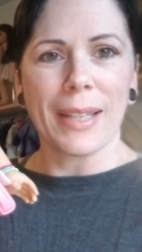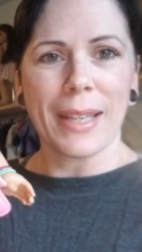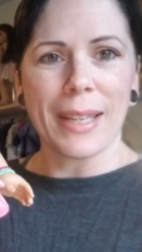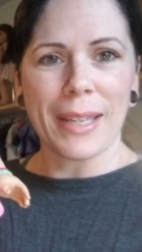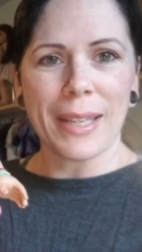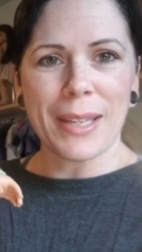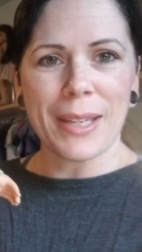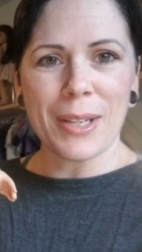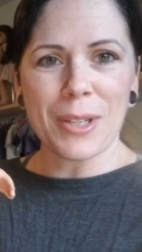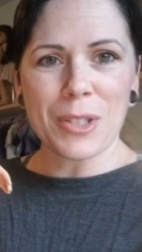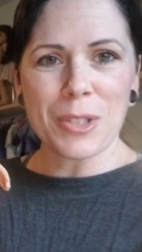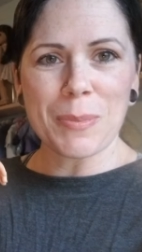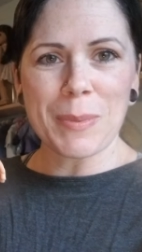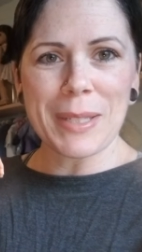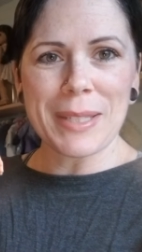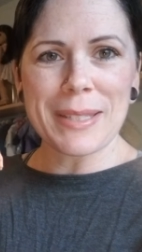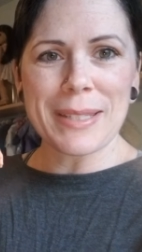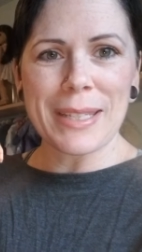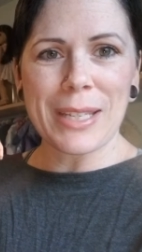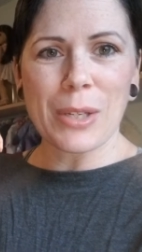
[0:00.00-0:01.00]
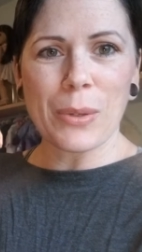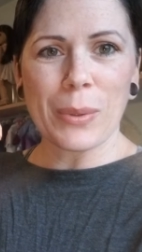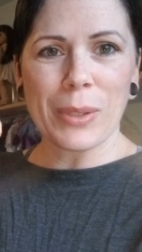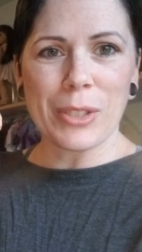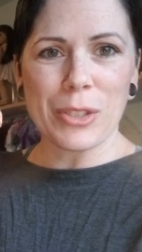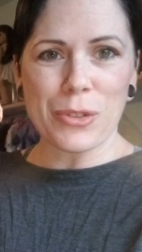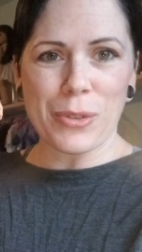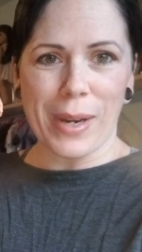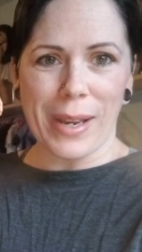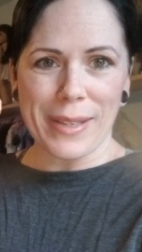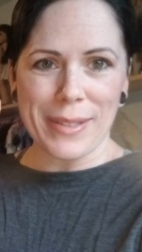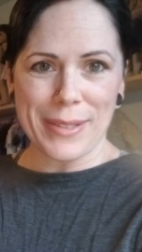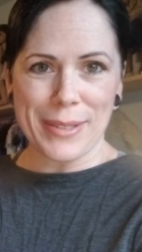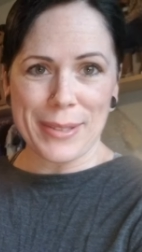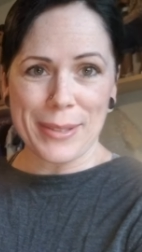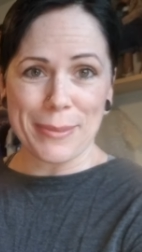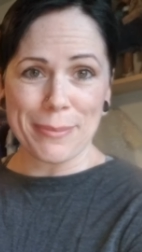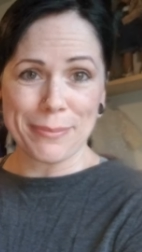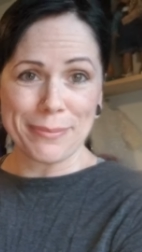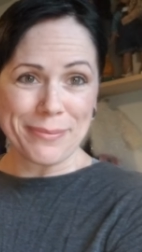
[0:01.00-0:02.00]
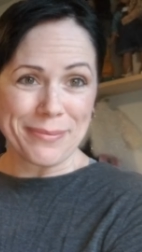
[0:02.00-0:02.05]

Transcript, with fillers: Here's my sequin dress.